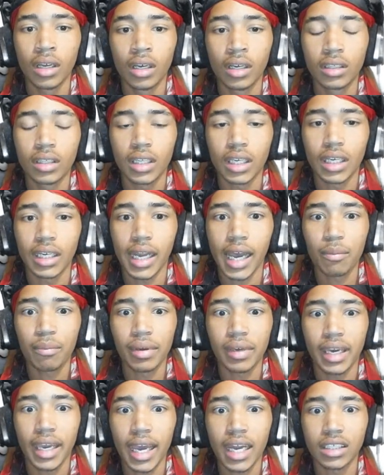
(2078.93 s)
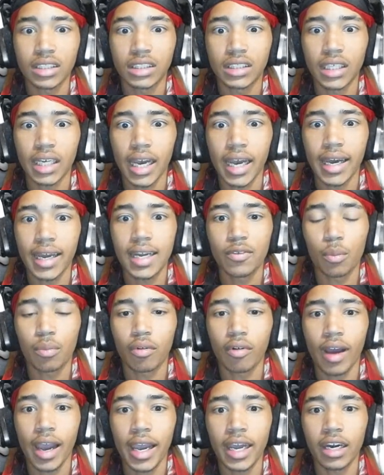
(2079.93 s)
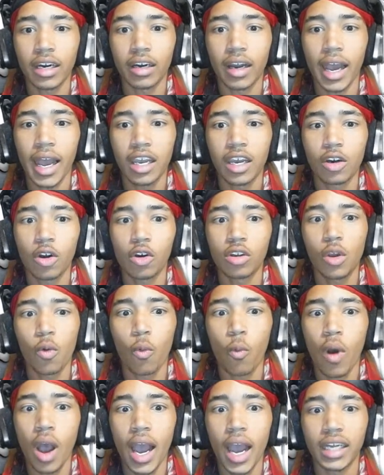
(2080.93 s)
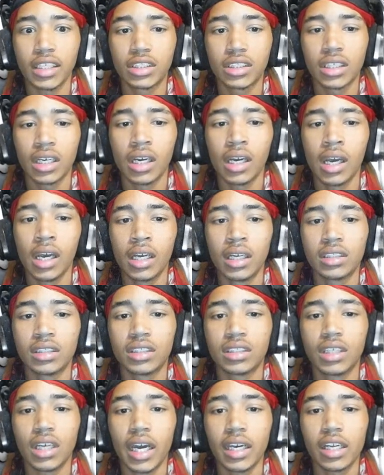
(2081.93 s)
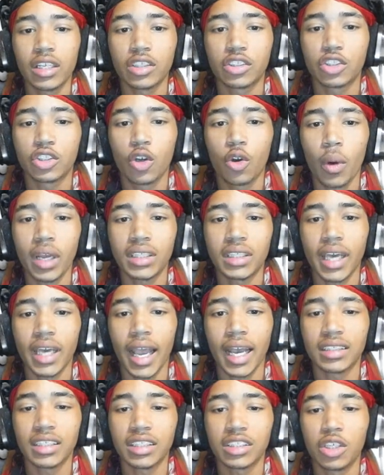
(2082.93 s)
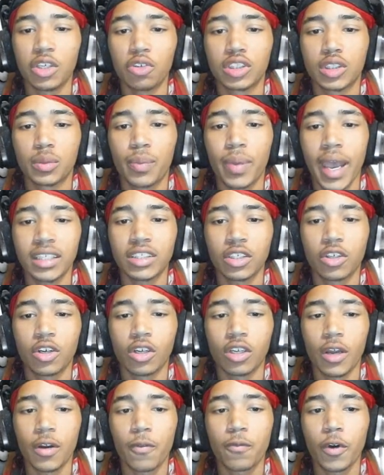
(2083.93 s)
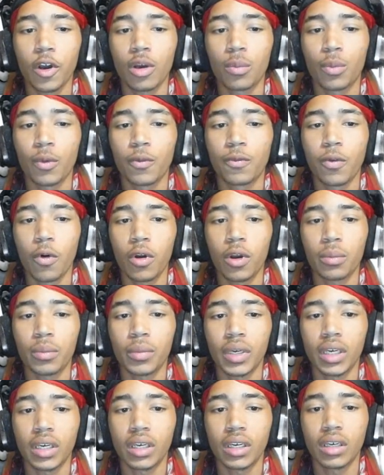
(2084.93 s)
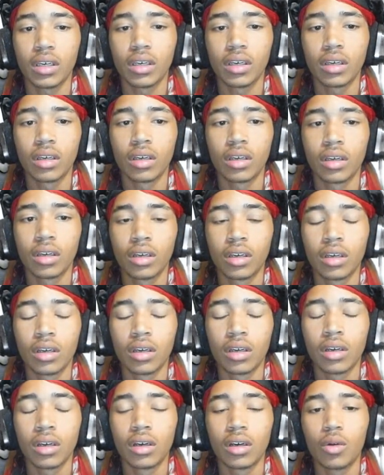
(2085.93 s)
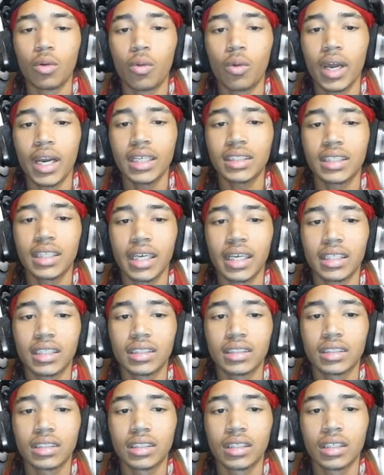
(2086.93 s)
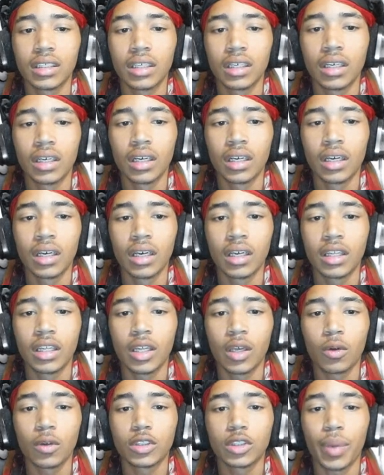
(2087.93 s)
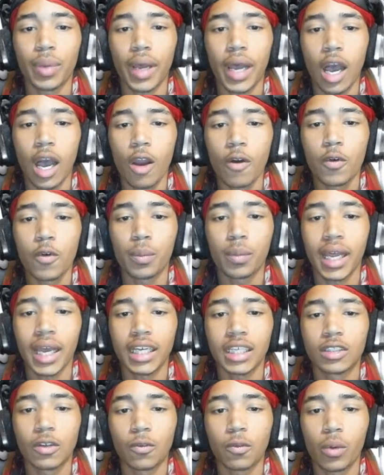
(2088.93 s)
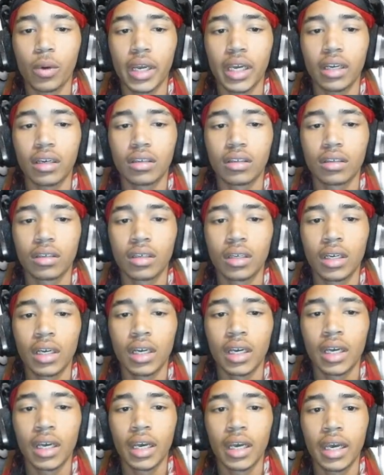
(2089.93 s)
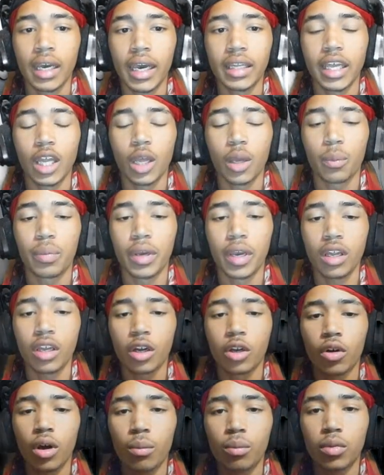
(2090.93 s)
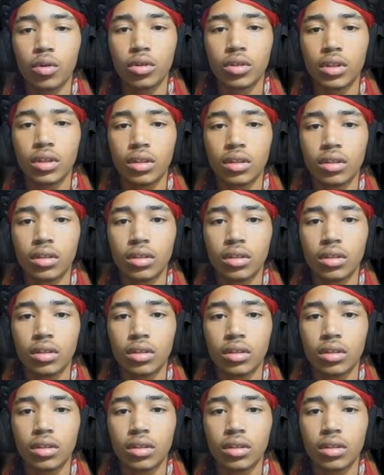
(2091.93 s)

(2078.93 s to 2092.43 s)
The light began to shine even brighter. I could only watch, stunned and squinting as this new spectacle unfurled before me. What is this? There was a powerful blast of wind, and then the pillar crumbled.